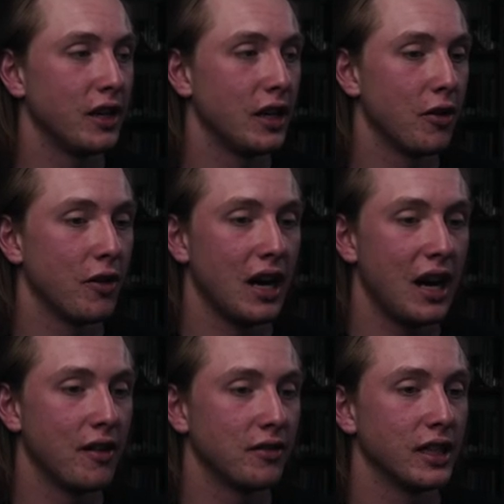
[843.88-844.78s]
video that I
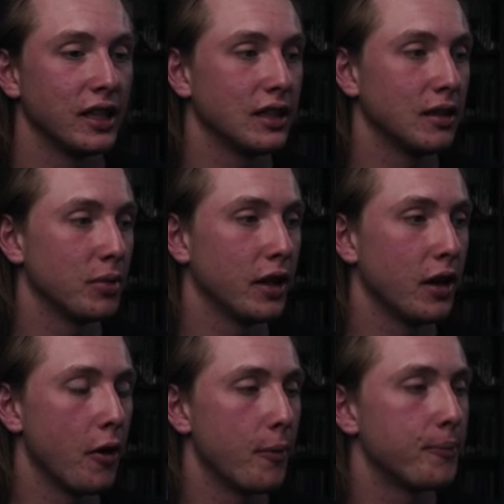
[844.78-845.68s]
have linked
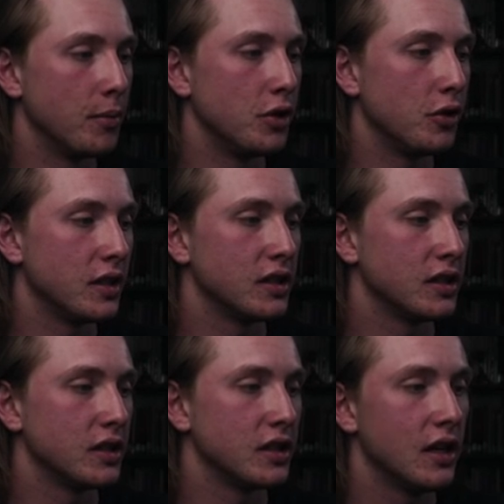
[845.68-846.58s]
below, you can
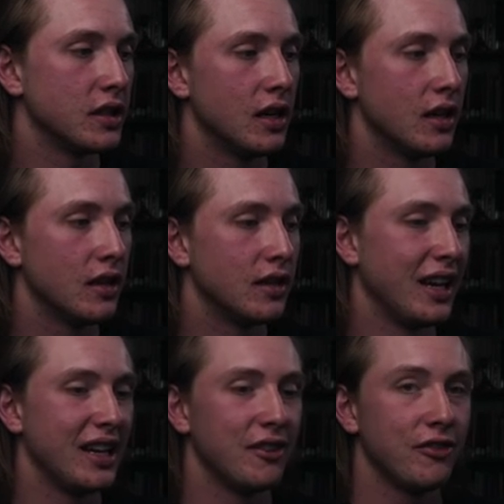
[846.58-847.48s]
see
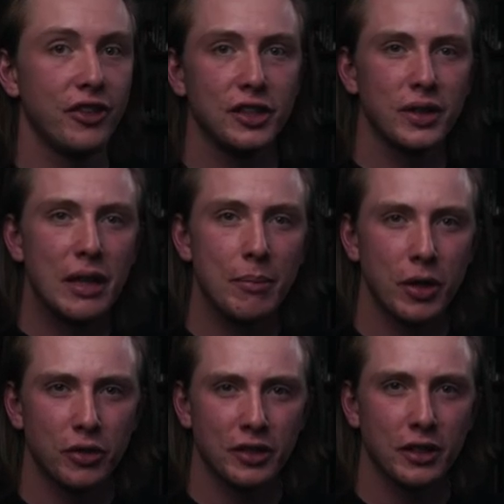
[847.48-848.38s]
that it fits with the
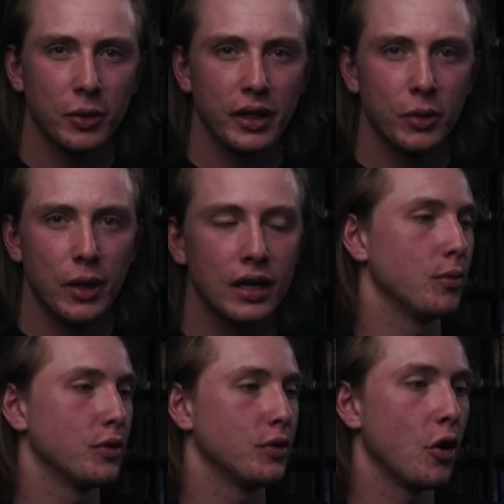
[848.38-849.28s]
music really well.
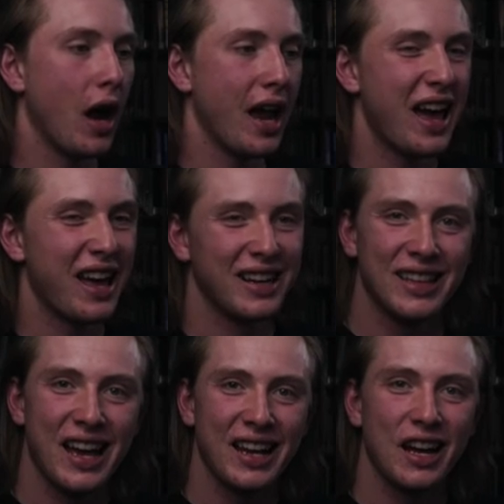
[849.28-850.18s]
So I added
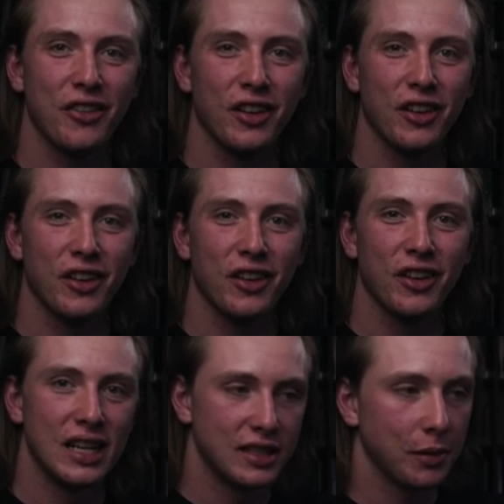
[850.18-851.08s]
that. I felt like it
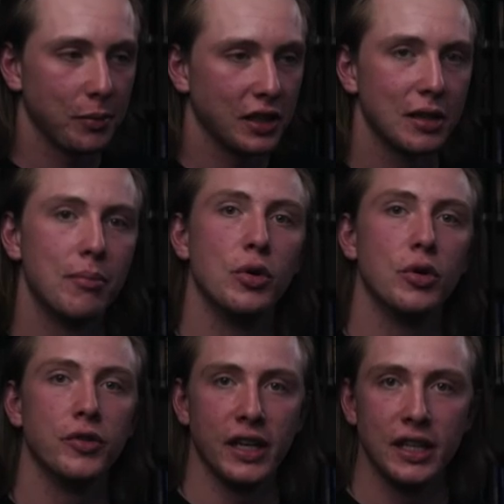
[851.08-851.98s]
needed something to
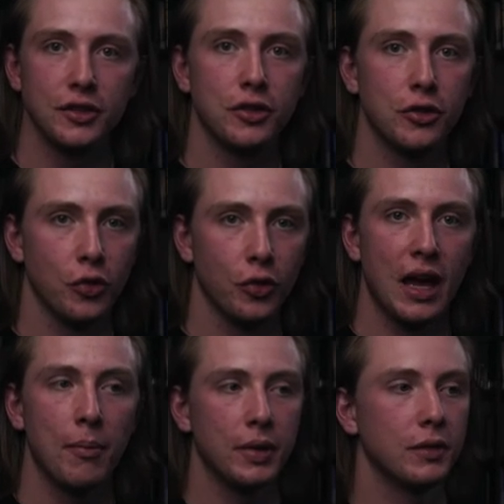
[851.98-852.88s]
move into
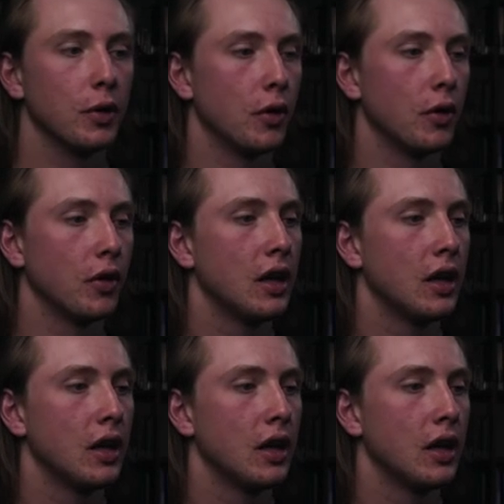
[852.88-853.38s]
that B-roll